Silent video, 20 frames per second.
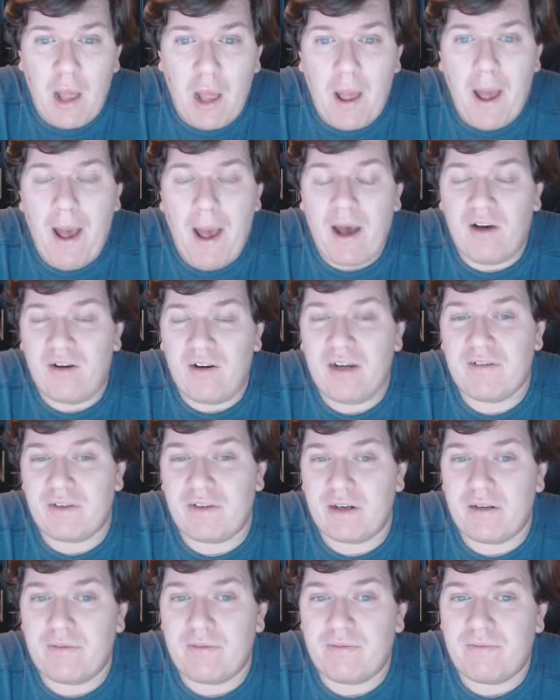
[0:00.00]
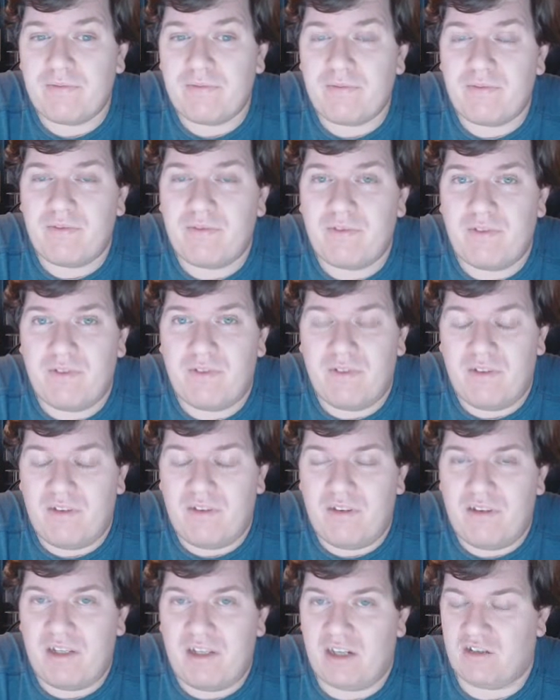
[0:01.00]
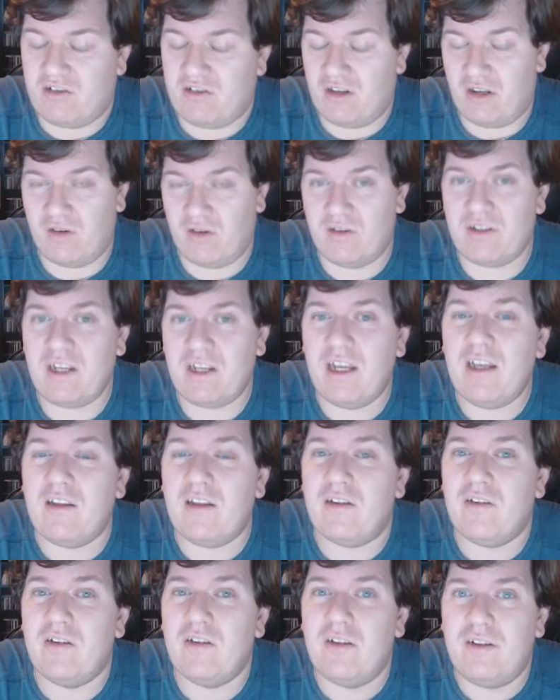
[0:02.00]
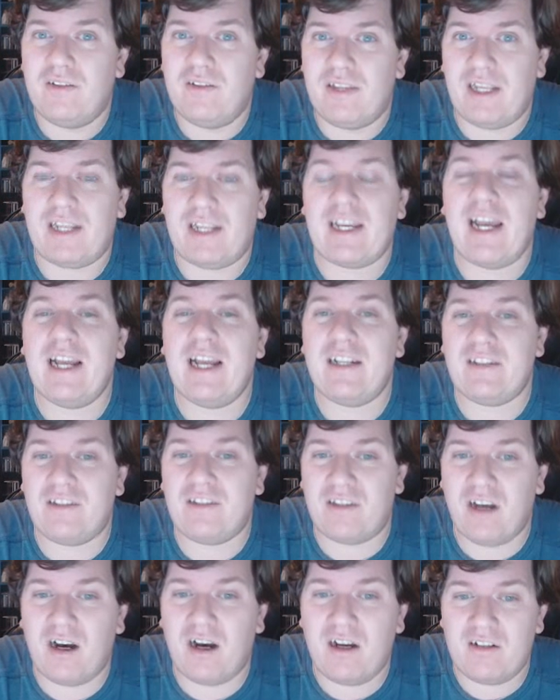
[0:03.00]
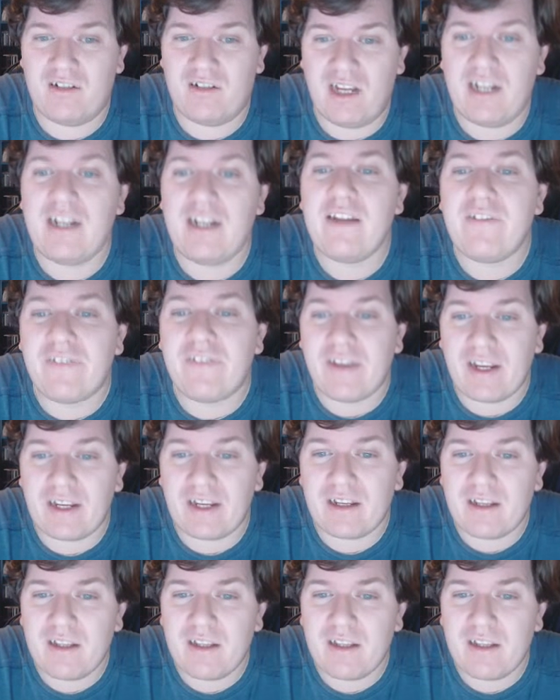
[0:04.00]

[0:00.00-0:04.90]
However, they're slow as hell. They can't dodge anything.